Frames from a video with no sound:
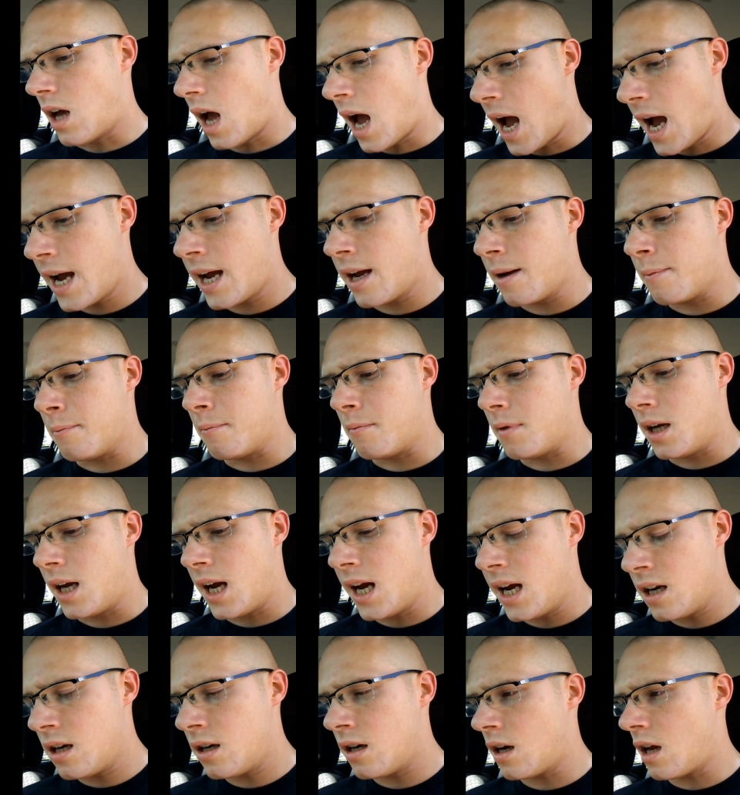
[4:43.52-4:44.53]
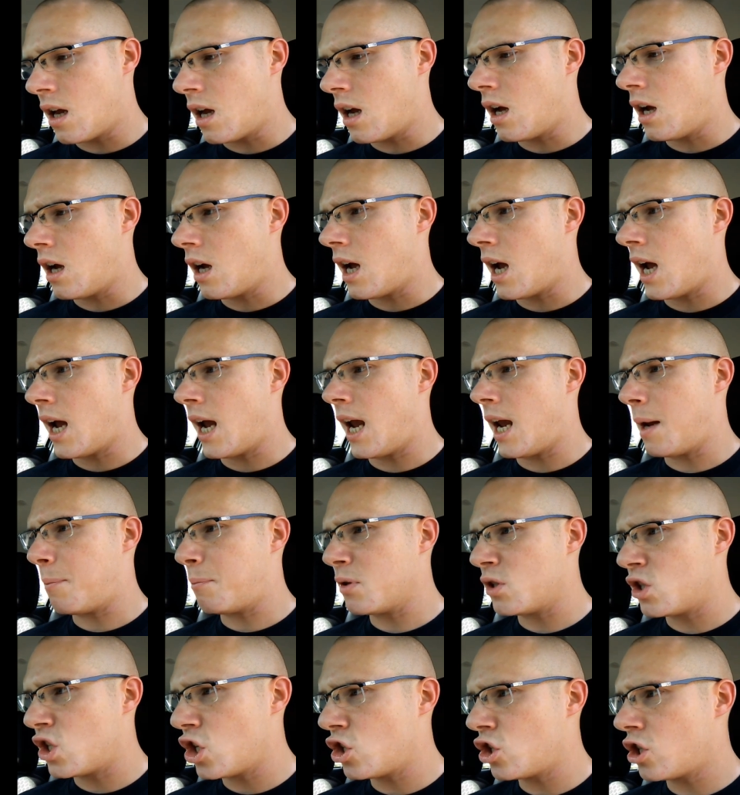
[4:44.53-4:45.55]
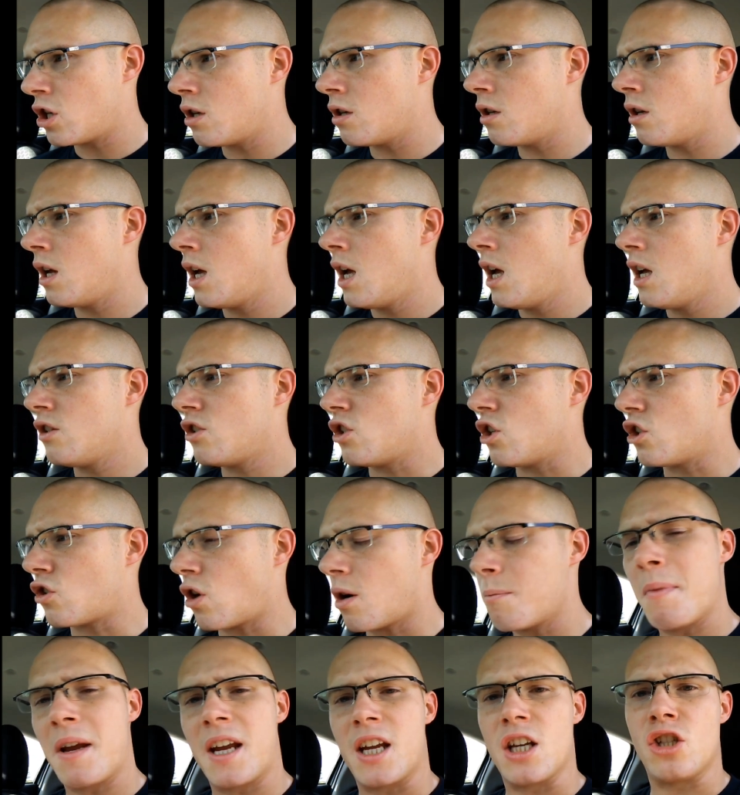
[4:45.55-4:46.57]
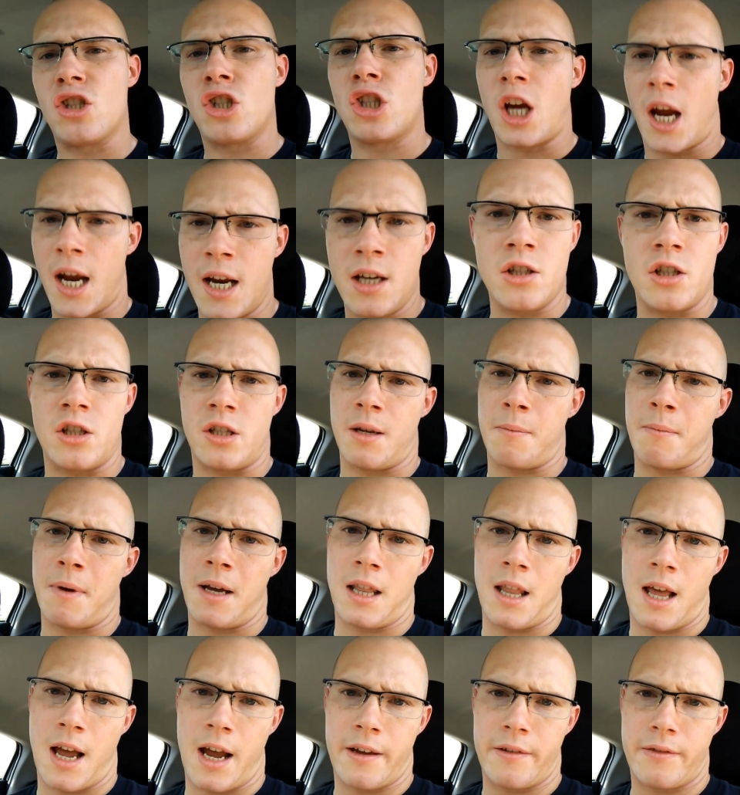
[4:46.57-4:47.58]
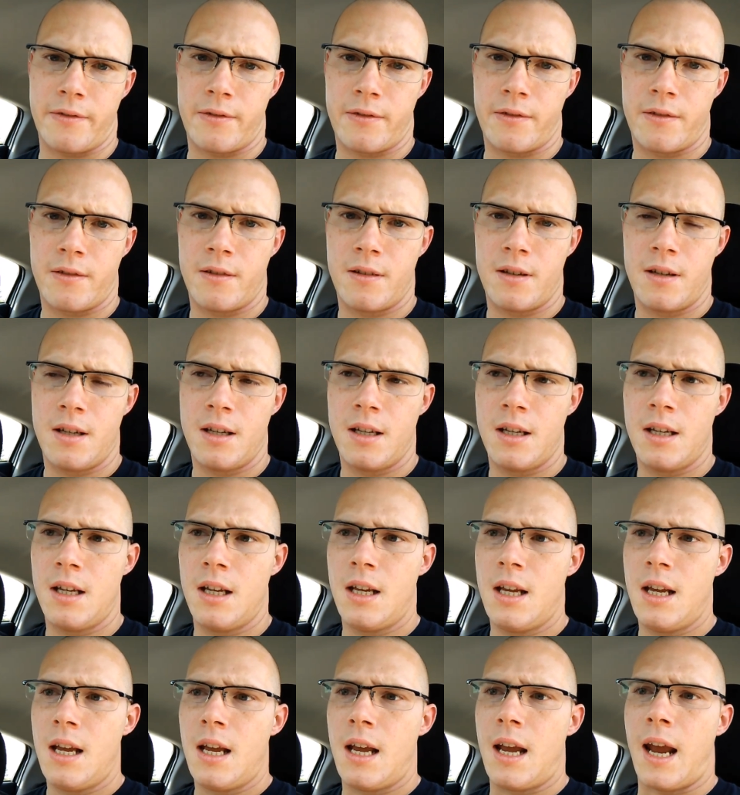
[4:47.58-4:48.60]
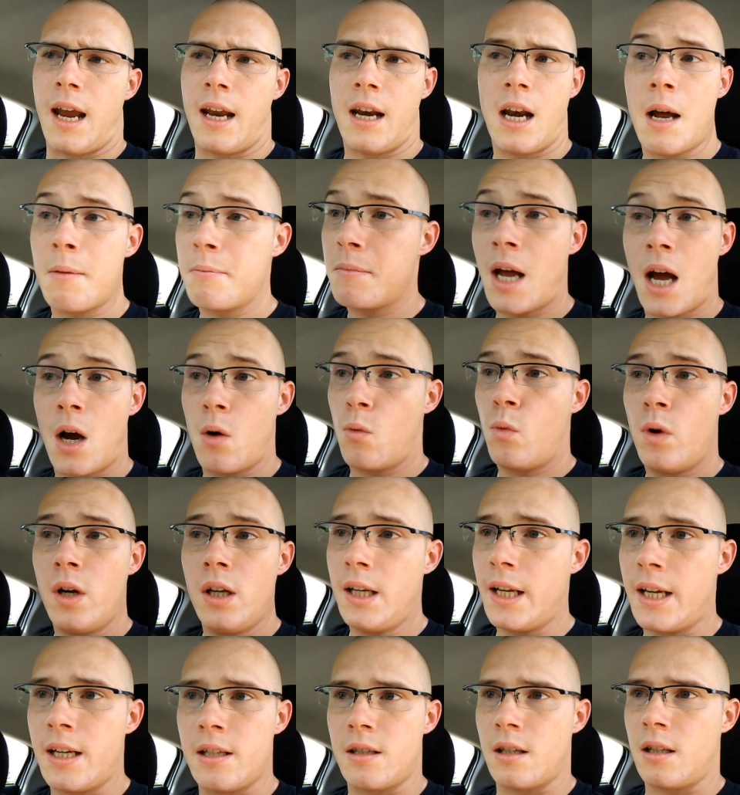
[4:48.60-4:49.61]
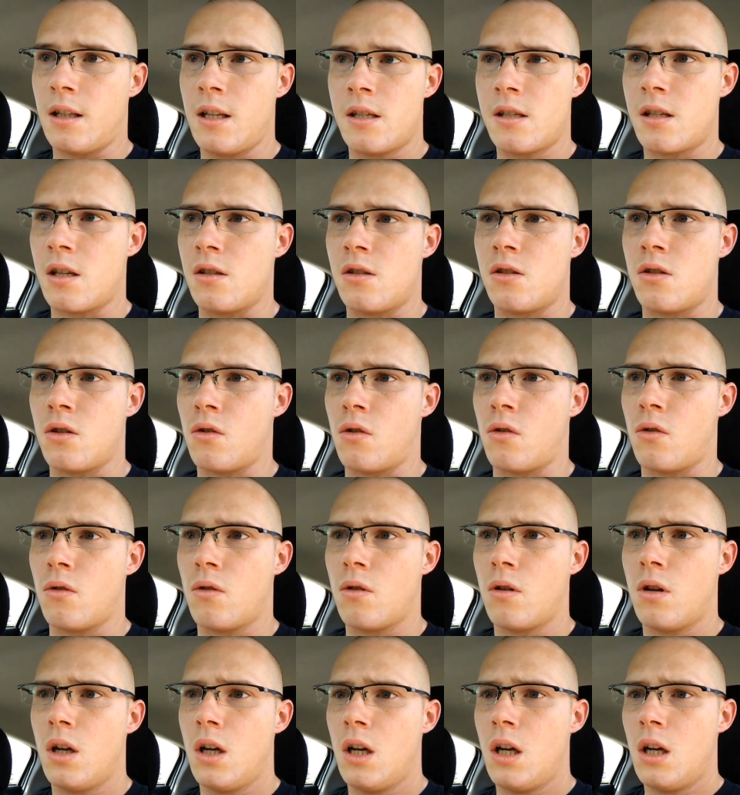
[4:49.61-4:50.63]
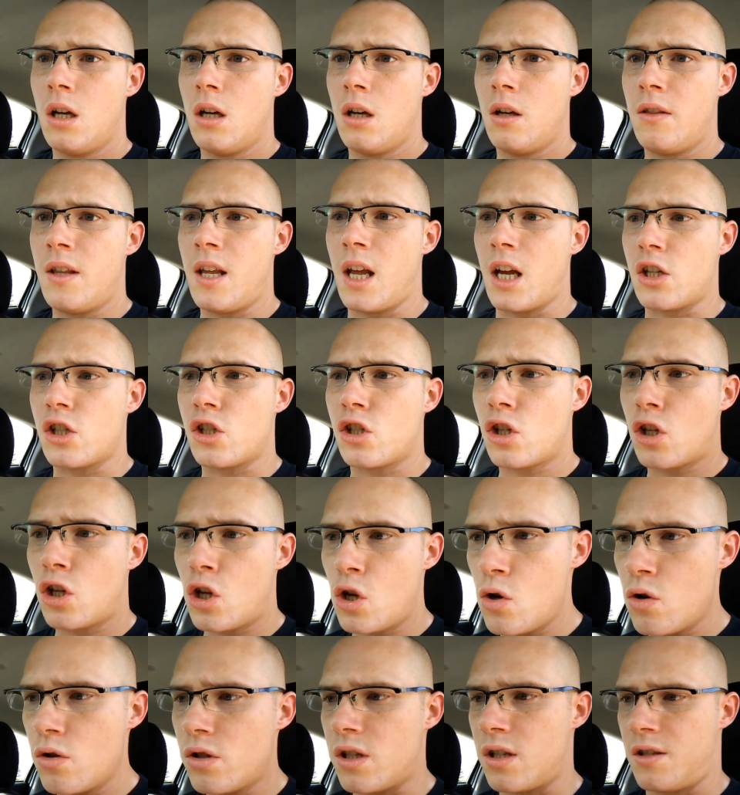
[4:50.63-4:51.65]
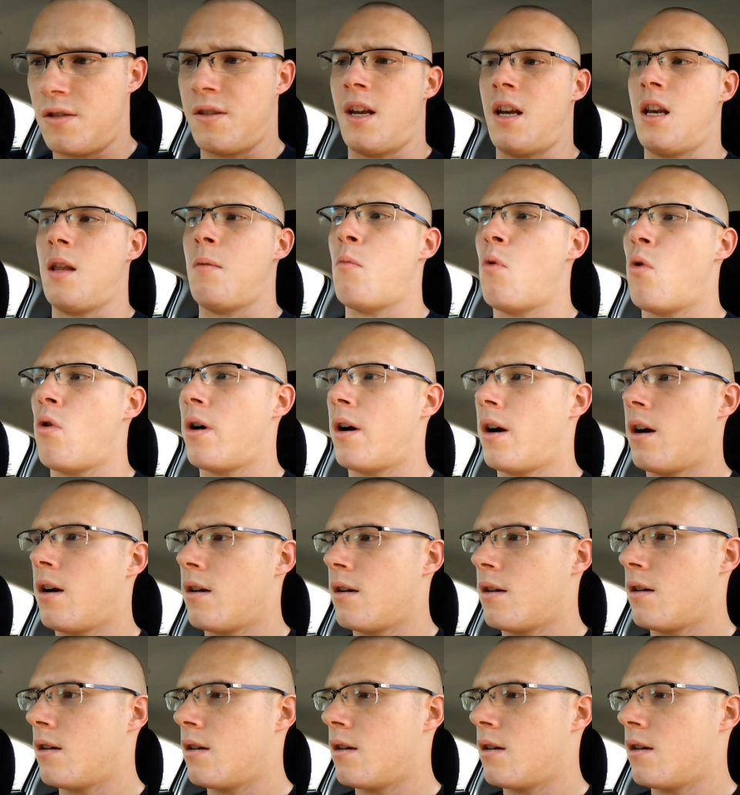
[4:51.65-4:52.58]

I am in a position to start making changes in my life. And I'm not willing to listen to the excuses anymore.